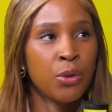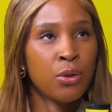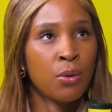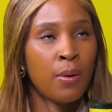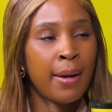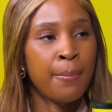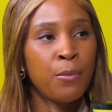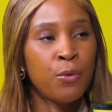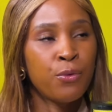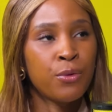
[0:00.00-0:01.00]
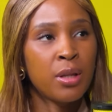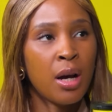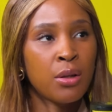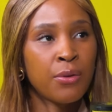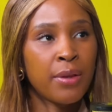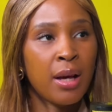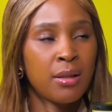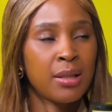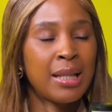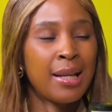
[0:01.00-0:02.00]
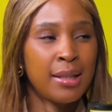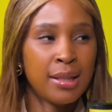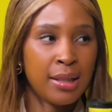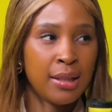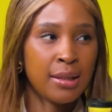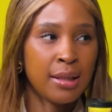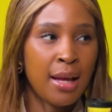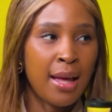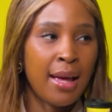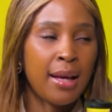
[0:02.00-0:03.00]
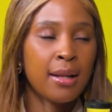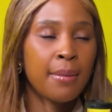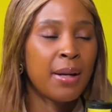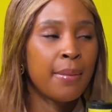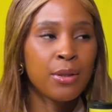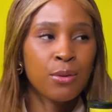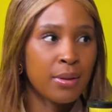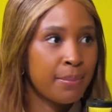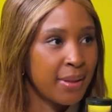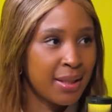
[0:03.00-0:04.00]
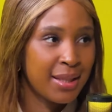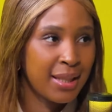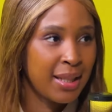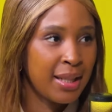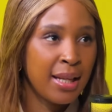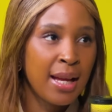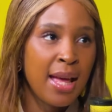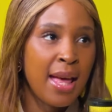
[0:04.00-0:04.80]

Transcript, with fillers: you know, I moved out of the house at 18, and I'm coming to a big city.